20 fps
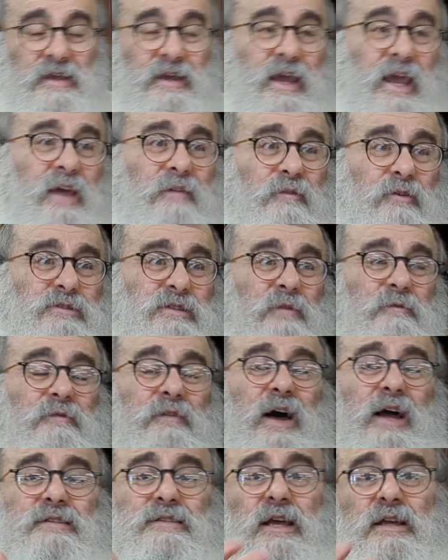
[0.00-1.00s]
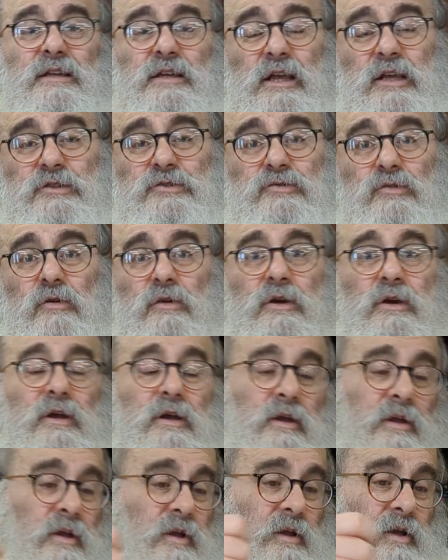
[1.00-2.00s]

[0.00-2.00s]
It was a vadai isur,